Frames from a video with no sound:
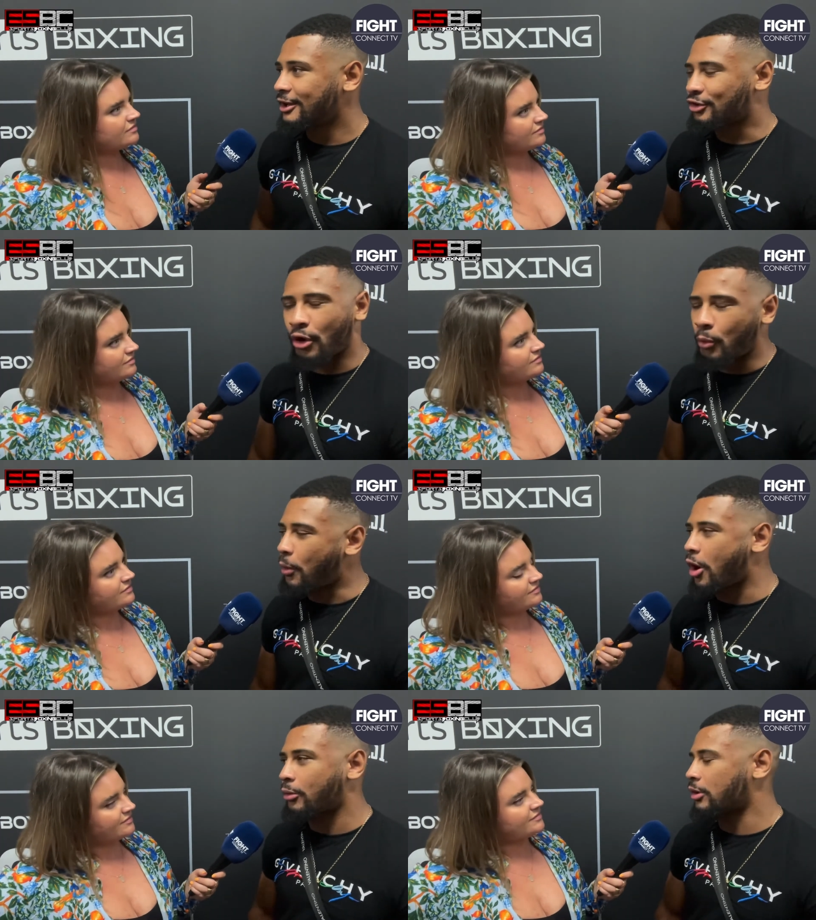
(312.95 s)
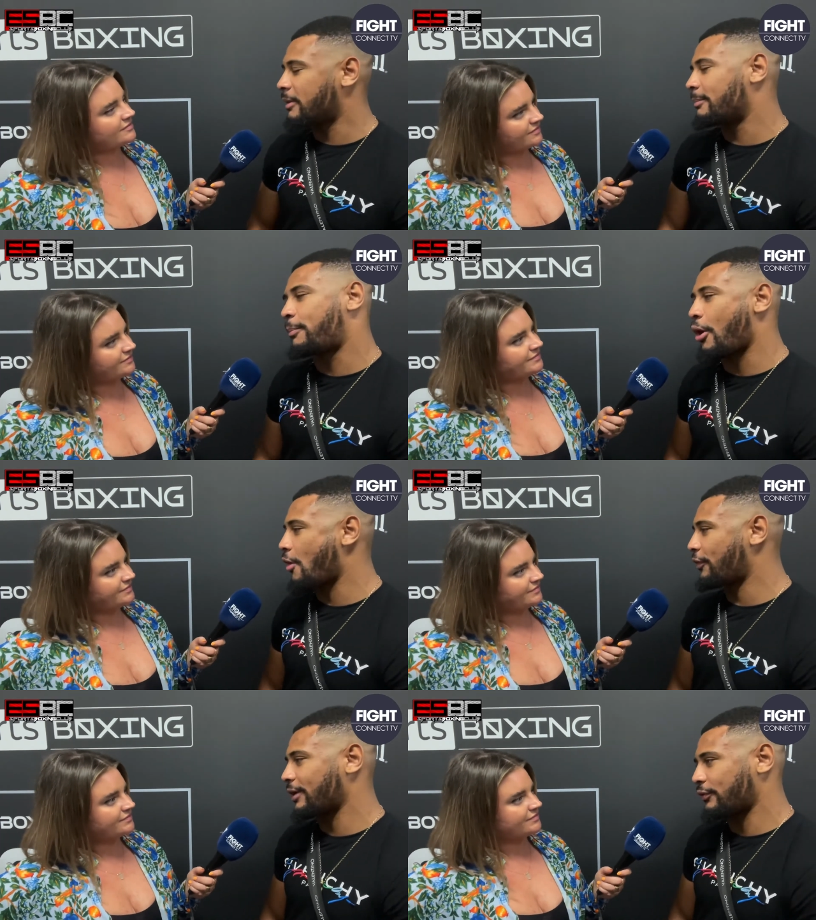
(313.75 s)
Speaker 1: Croke Park would have been
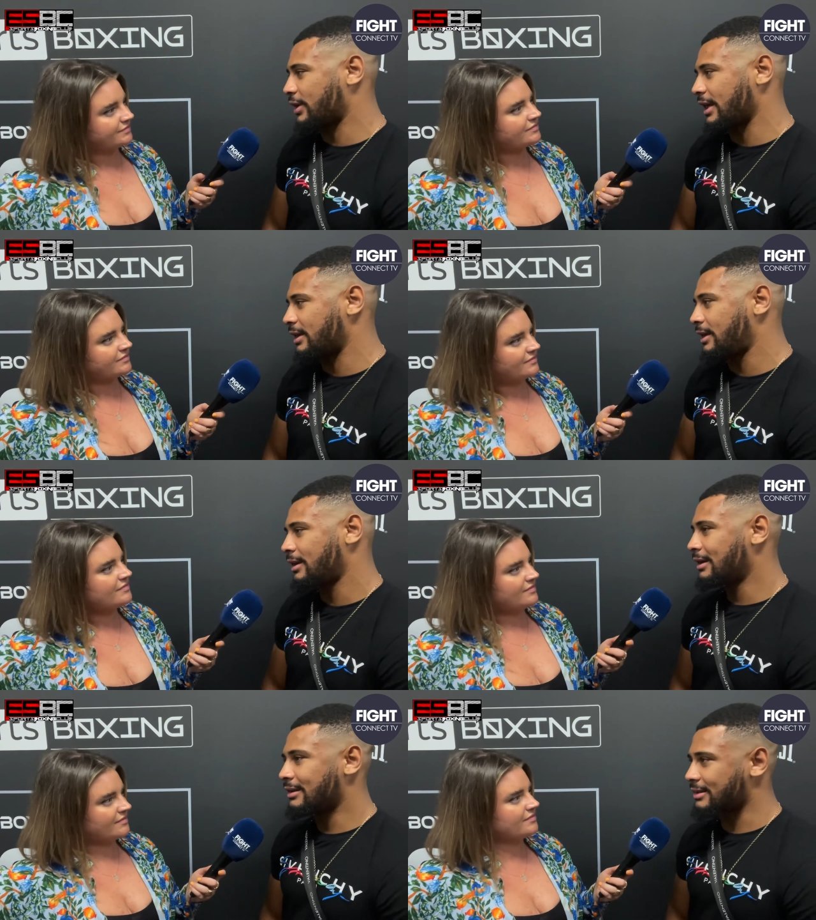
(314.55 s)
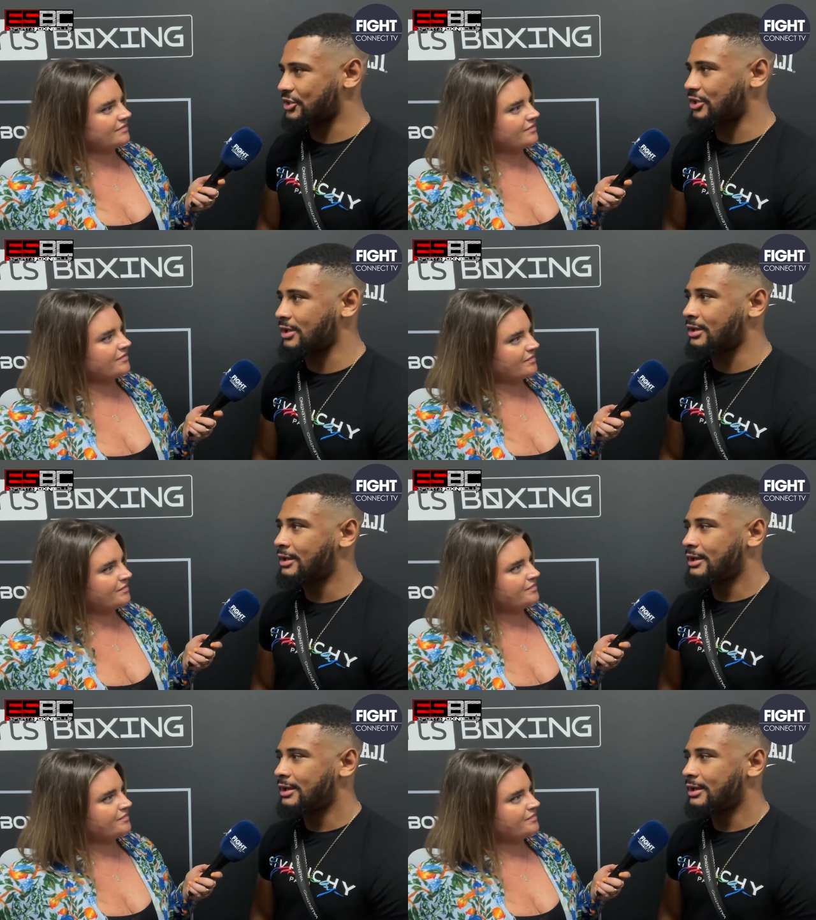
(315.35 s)
perfect for Katie this year.